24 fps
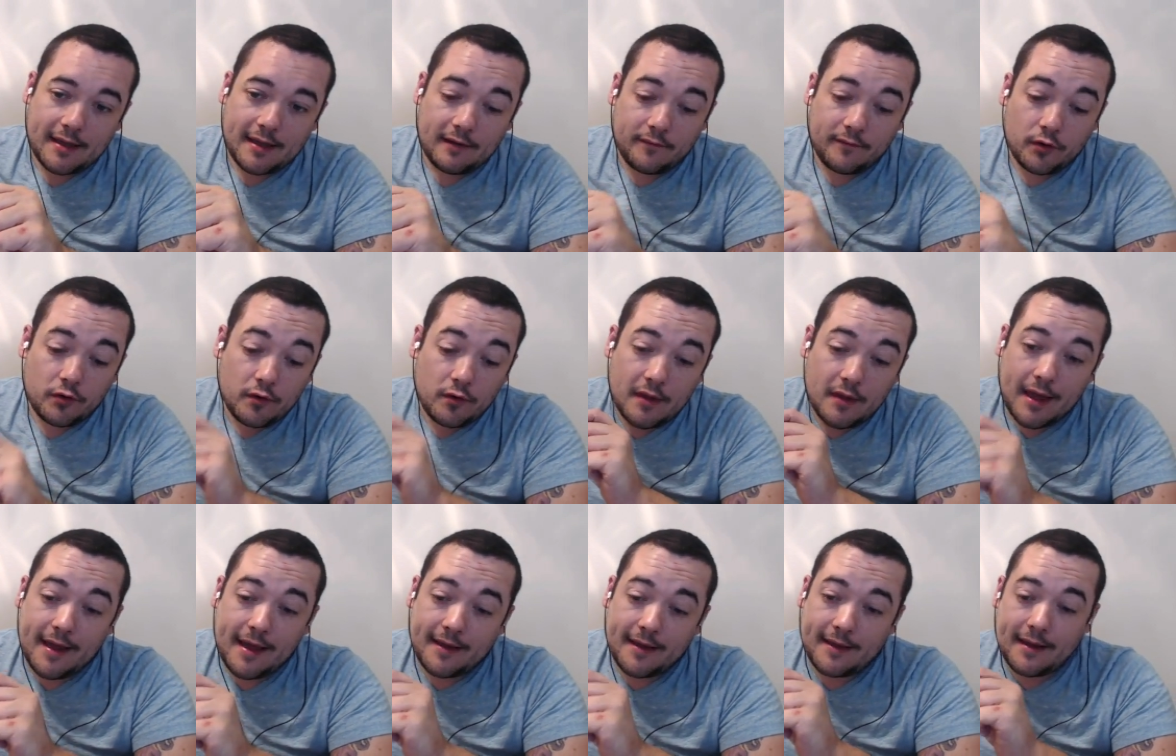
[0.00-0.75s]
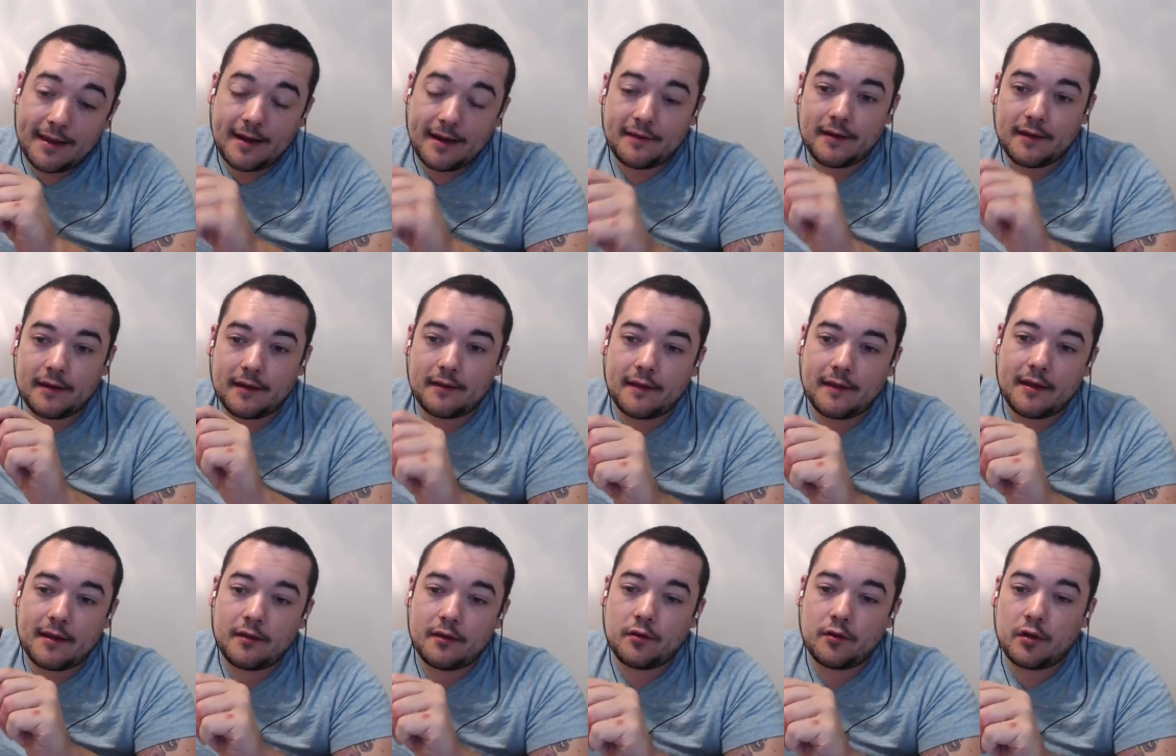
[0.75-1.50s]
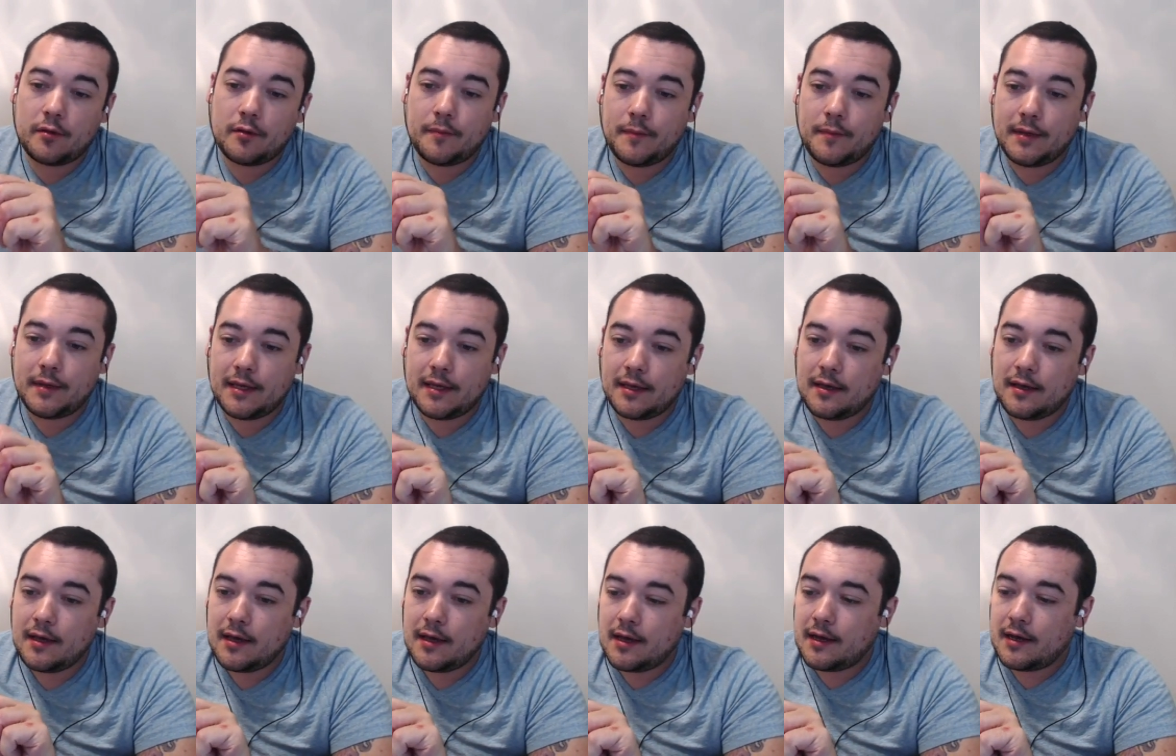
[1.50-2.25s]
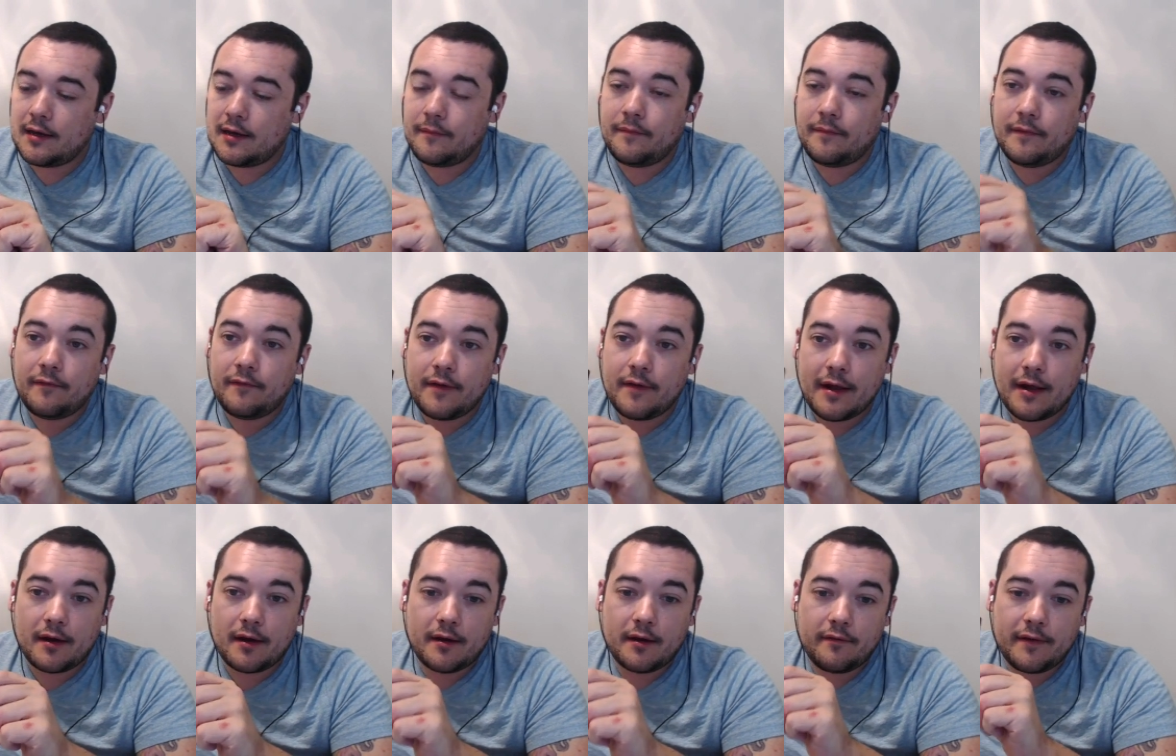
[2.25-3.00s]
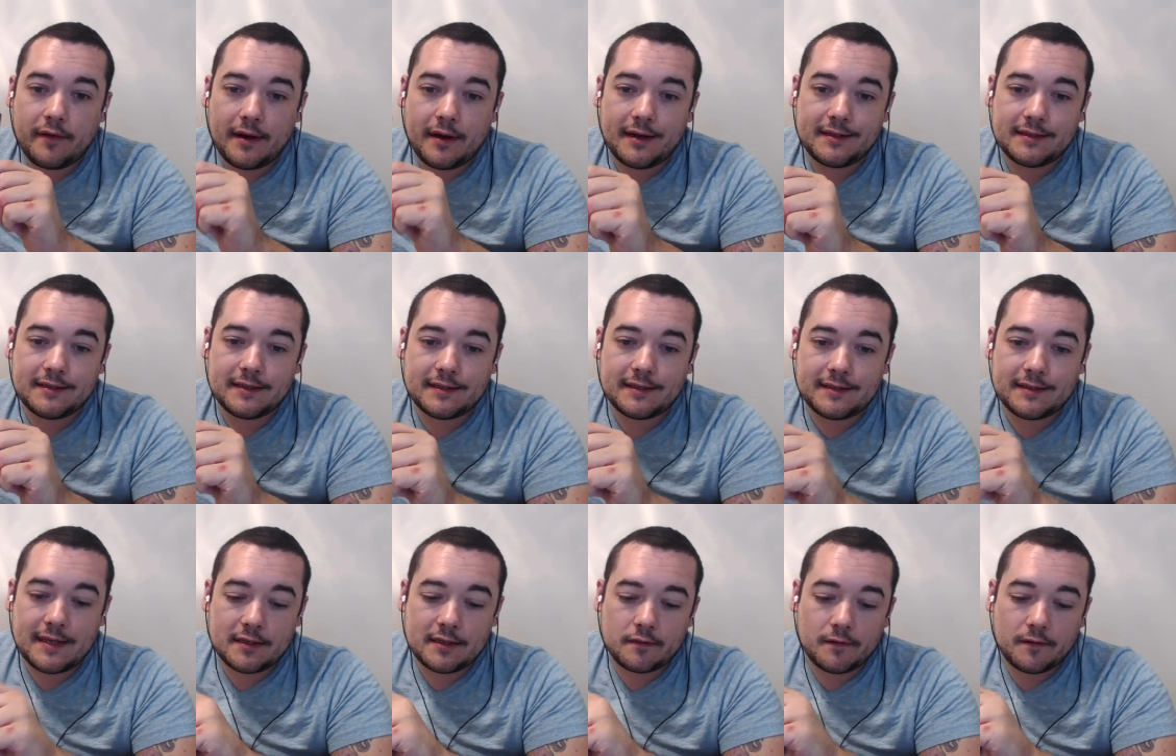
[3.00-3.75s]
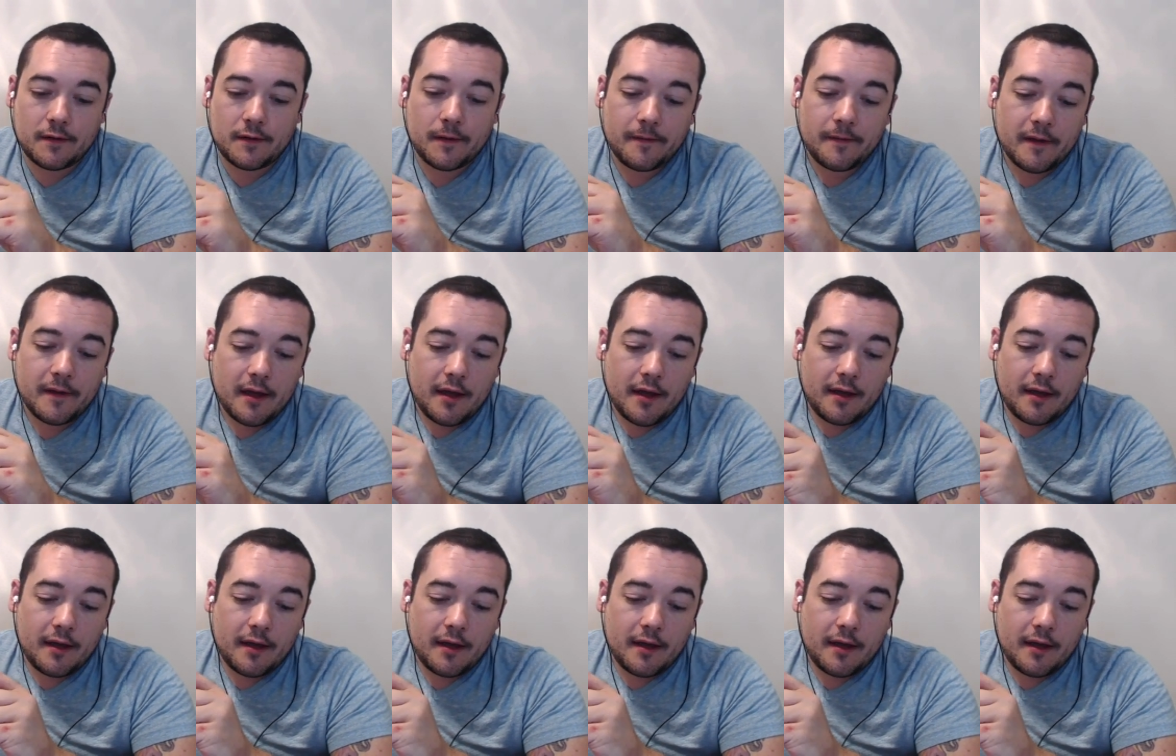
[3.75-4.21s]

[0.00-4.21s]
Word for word: And if you do that, again, I think that you could be um, very, very successful.